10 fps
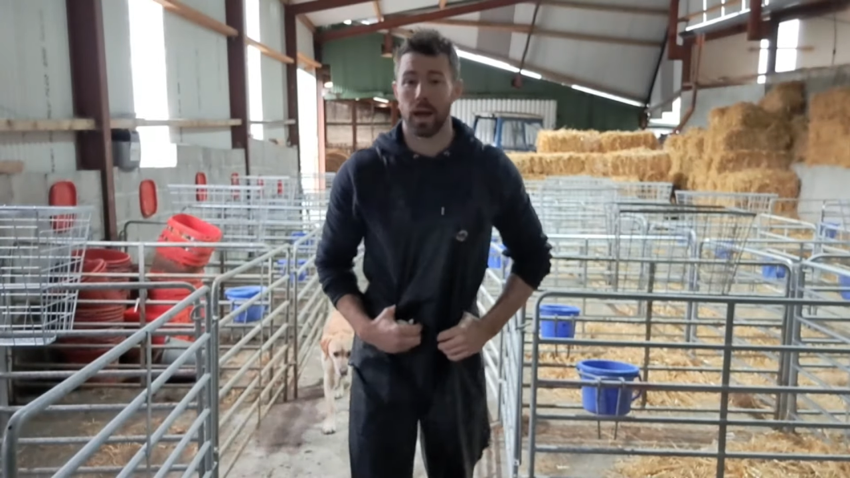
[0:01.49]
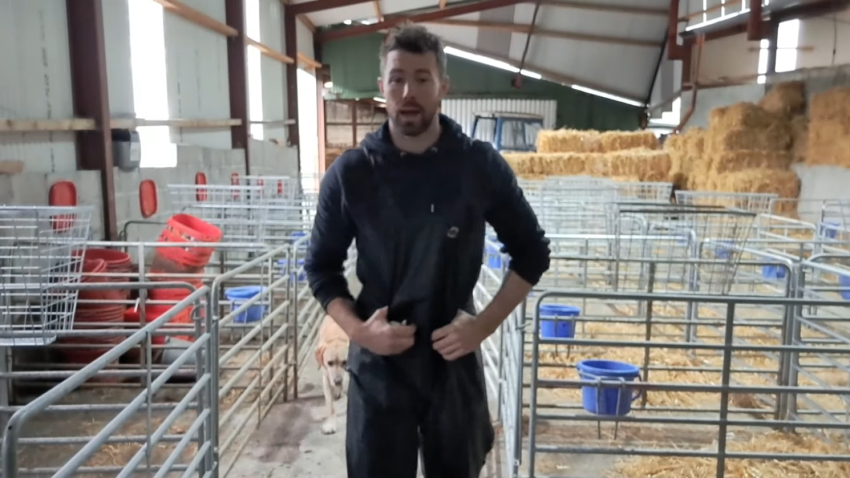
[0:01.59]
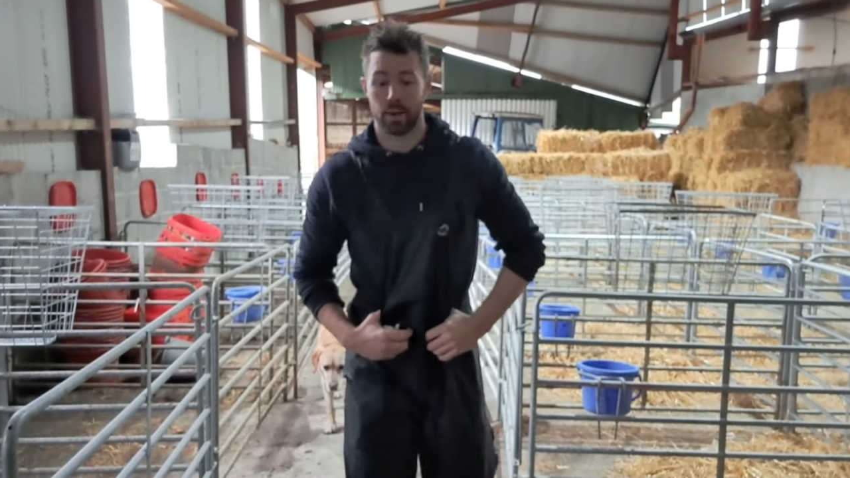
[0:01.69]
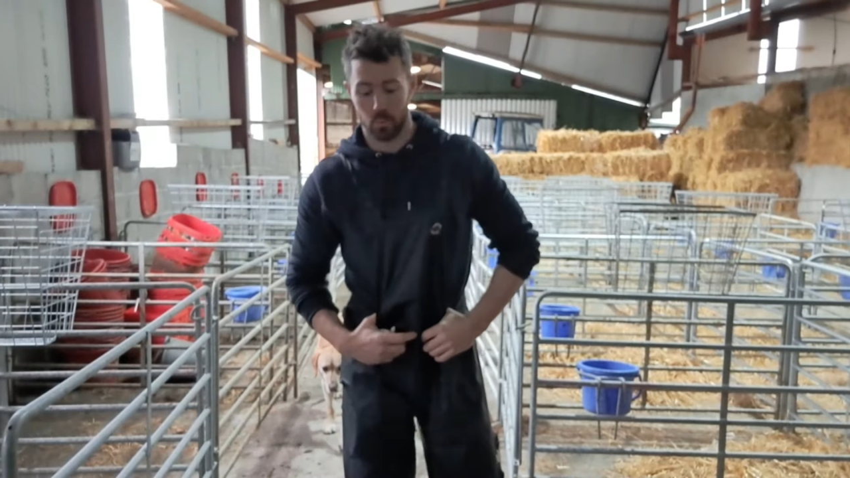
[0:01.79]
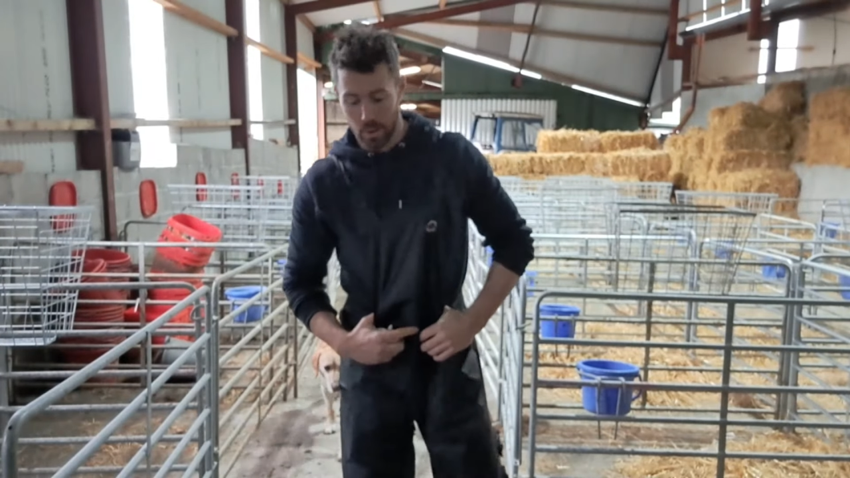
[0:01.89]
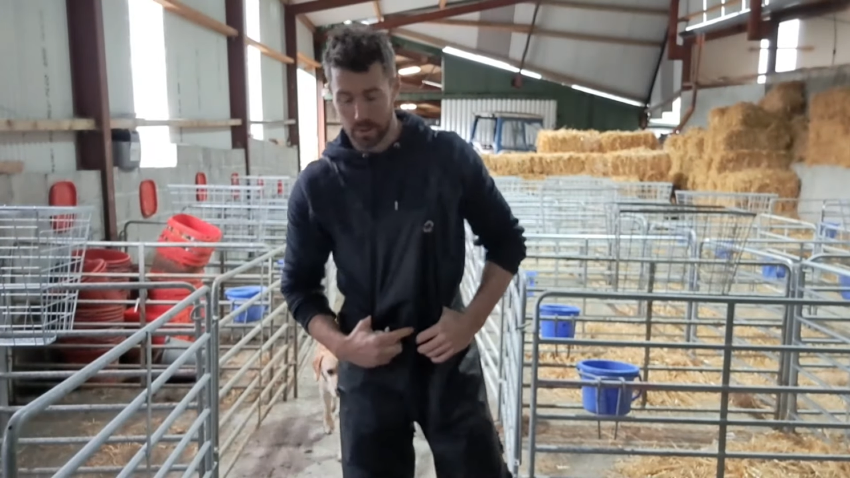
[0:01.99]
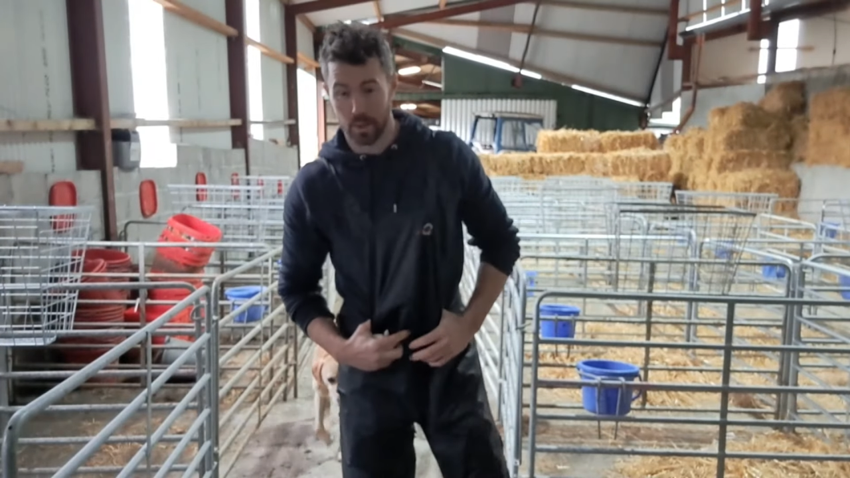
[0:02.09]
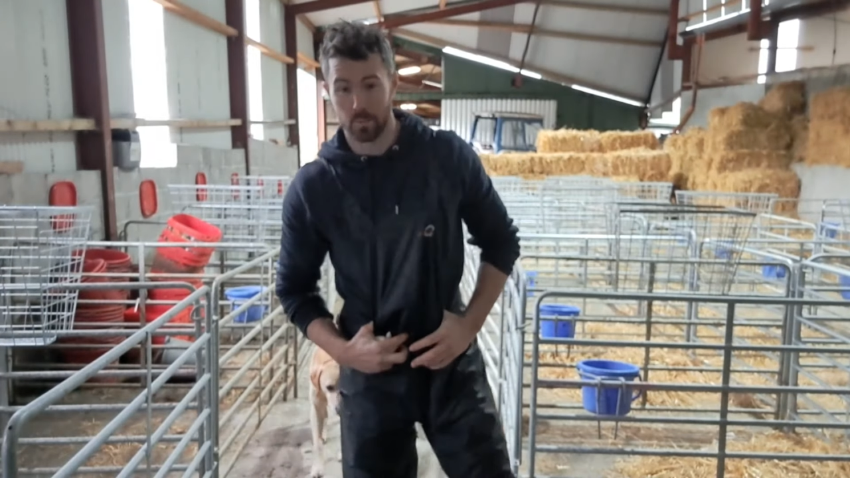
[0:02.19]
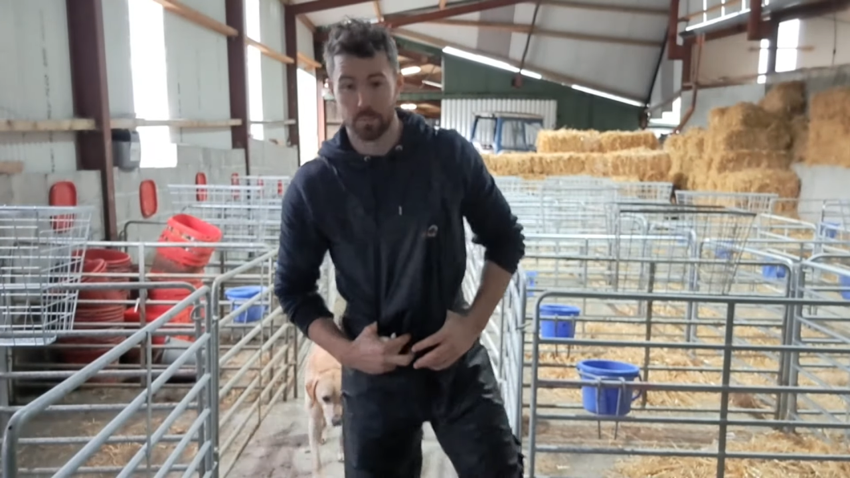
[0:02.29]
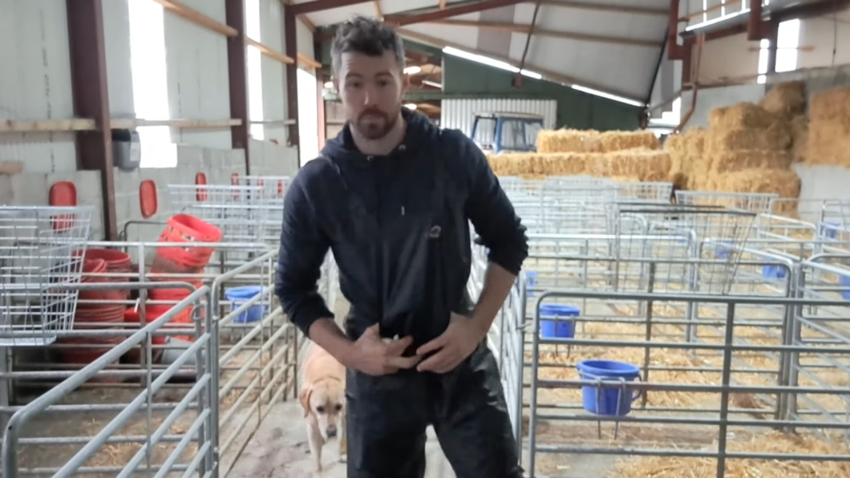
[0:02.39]
and
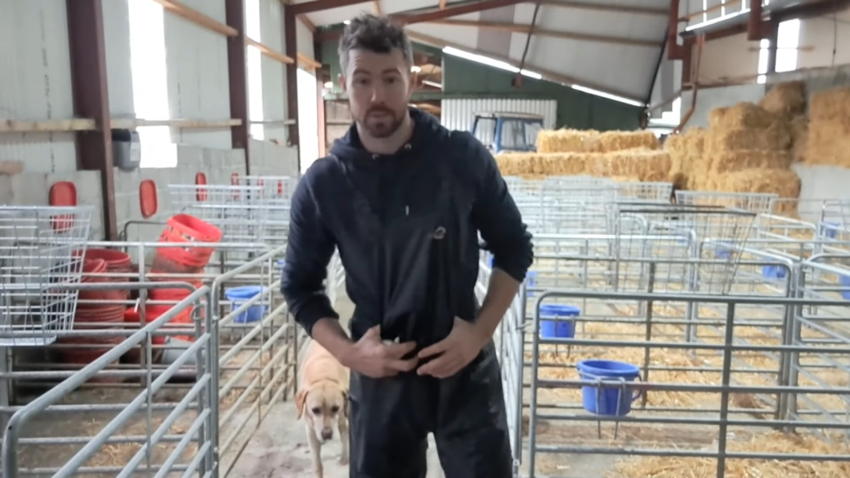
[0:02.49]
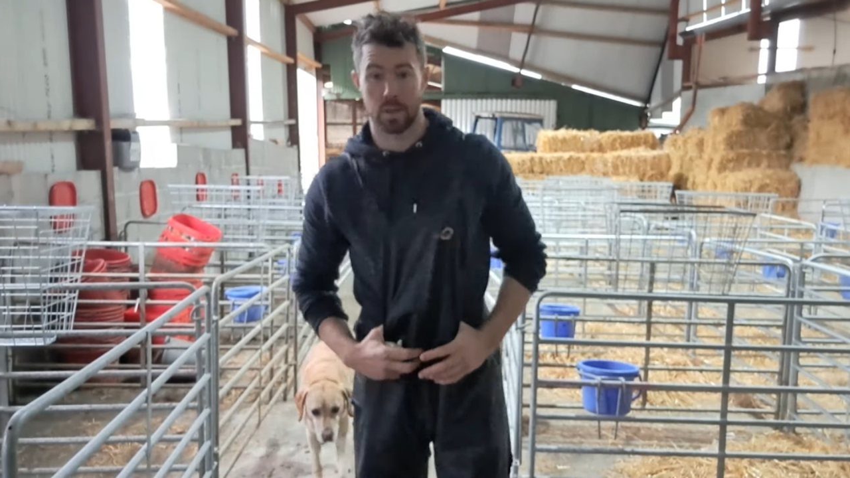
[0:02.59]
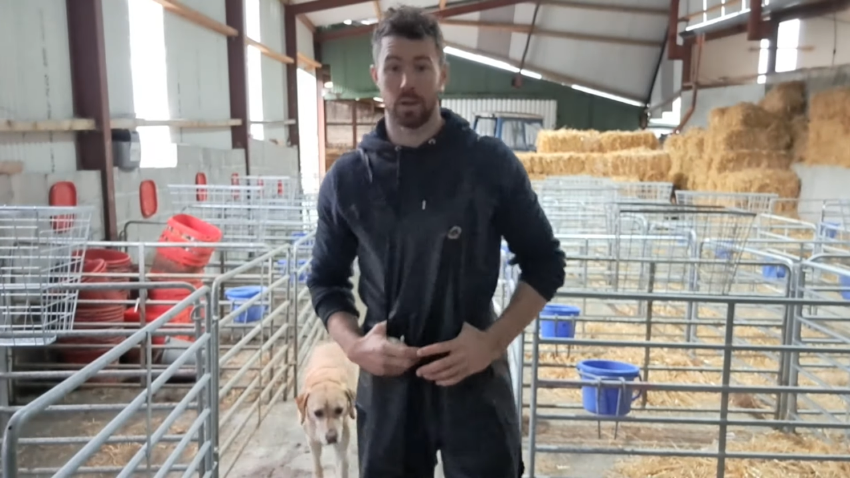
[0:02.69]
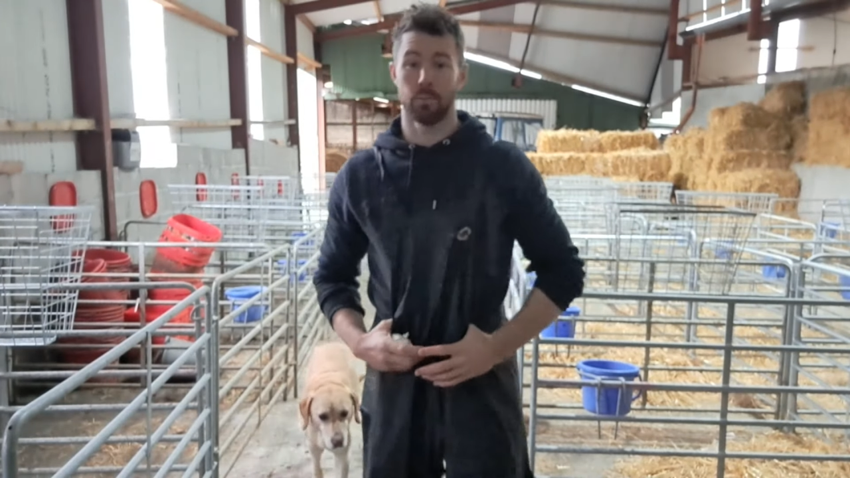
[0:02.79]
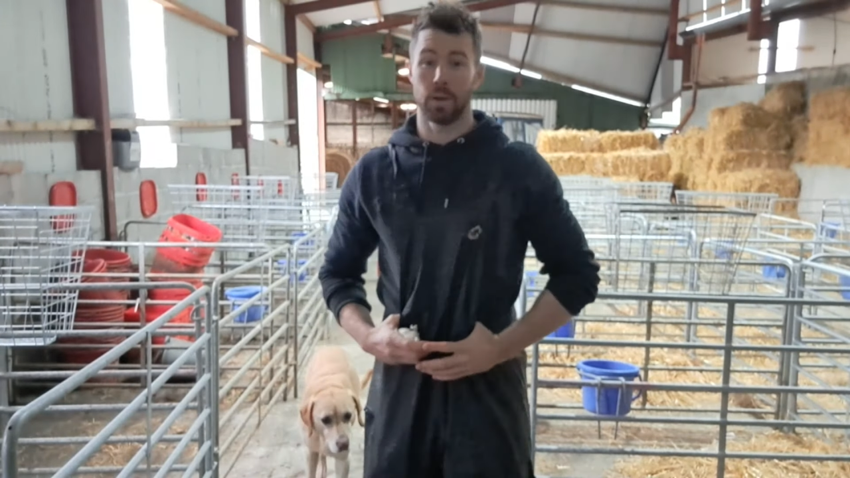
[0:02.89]
welcome to